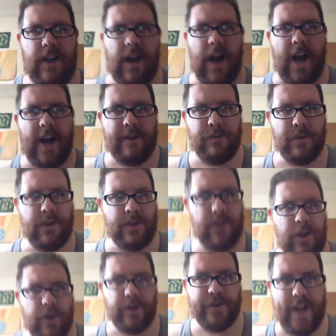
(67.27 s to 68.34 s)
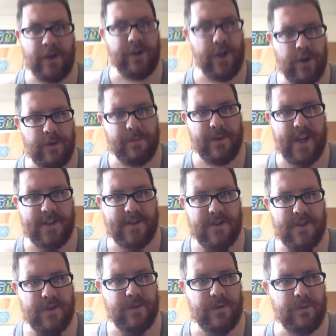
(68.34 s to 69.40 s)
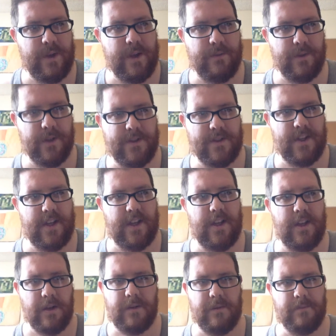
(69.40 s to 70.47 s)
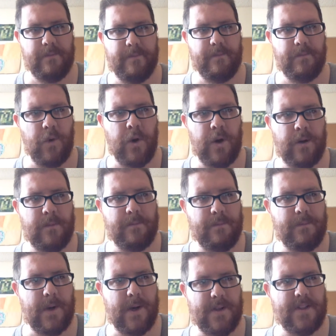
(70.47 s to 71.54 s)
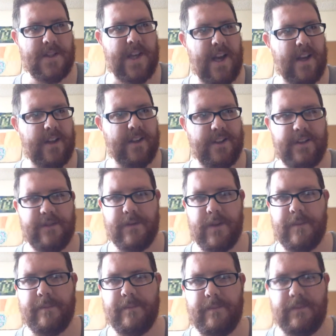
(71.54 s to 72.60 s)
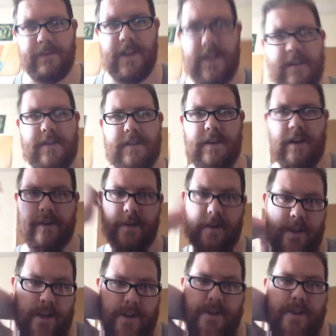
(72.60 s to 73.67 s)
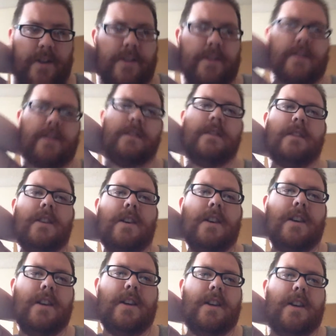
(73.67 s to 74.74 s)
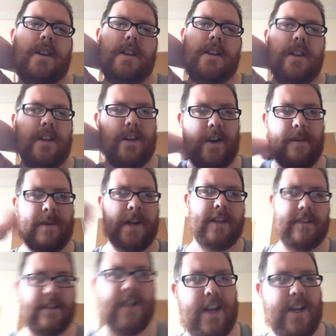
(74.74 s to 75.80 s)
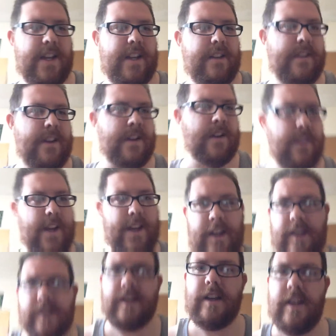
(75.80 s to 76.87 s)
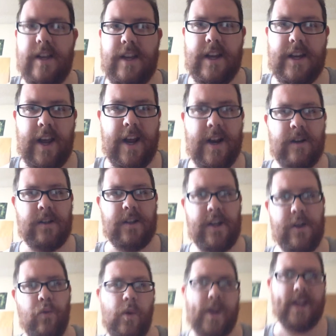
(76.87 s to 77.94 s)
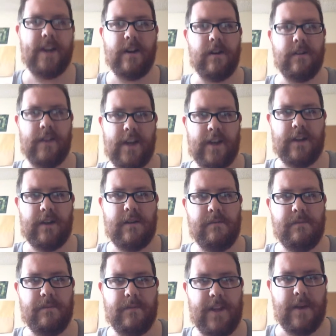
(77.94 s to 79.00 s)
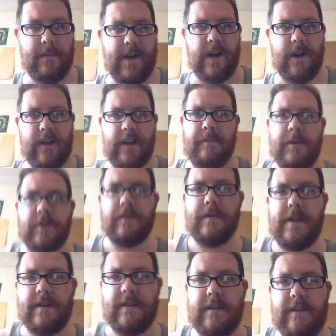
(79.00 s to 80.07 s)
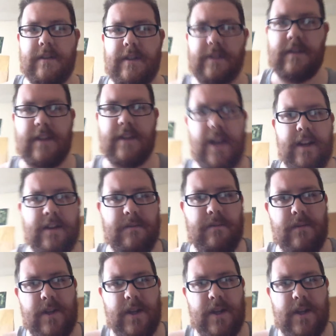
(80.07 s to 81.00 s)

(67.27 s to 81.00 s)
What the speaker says: I will hold out hope that soon we will see more personality from these other countries because, I'm not saying they're like inherently weaker than the American movies. It's just that,